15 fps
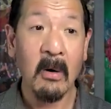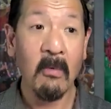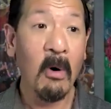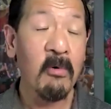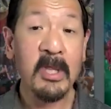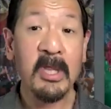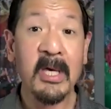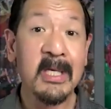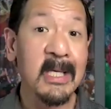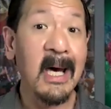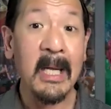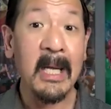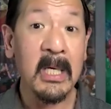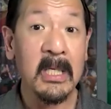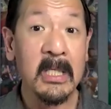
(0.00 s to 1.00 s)
were the things that
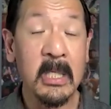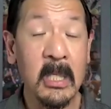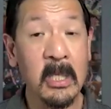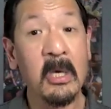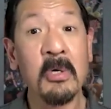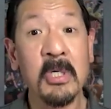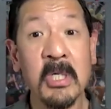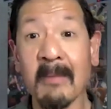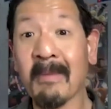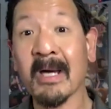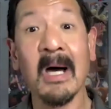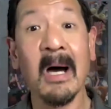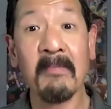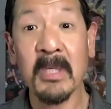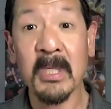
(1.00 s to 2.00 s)
I did to negotiate my
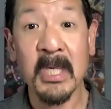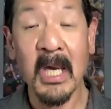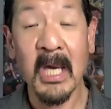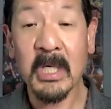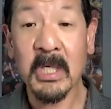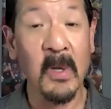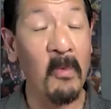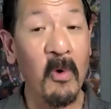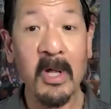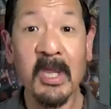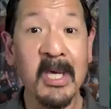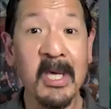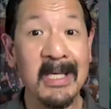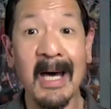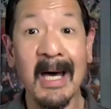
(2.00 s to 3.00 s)
compensation? What are the
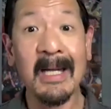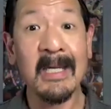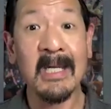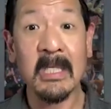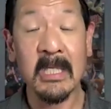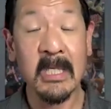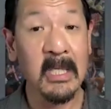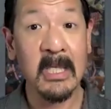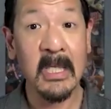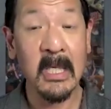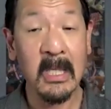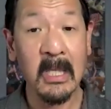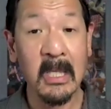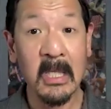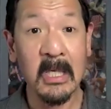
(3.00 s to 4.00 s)
things I did
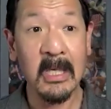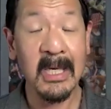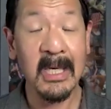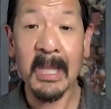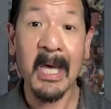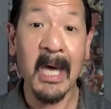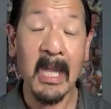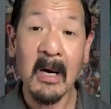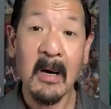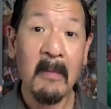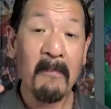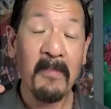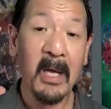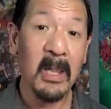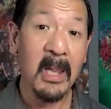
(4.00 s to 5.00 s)
to get that
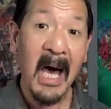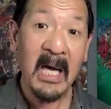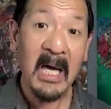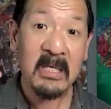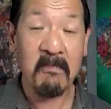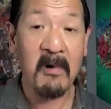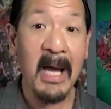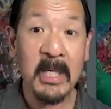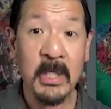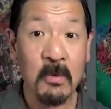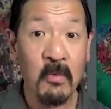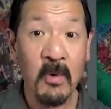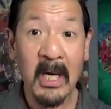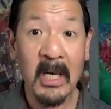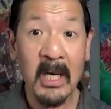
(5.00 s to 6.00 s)
last brass
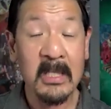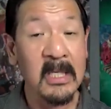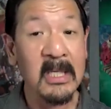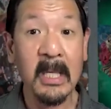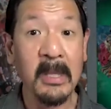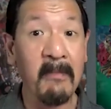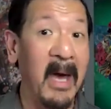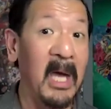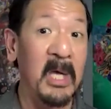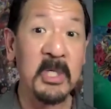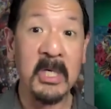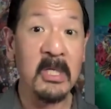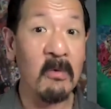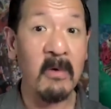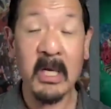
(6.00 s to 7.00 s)
ring, to get the
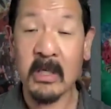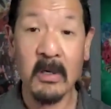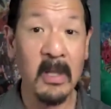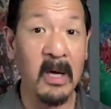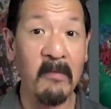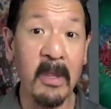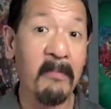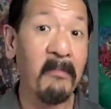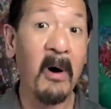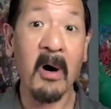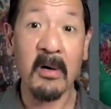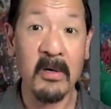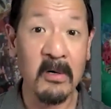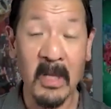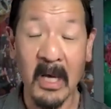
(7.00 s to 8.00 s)
managing director level, the
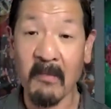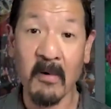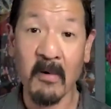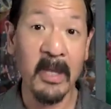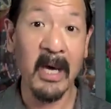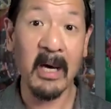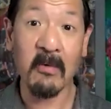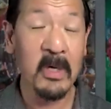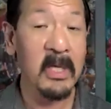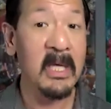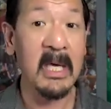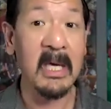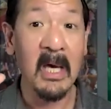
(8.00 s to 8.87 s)
partner level, that really,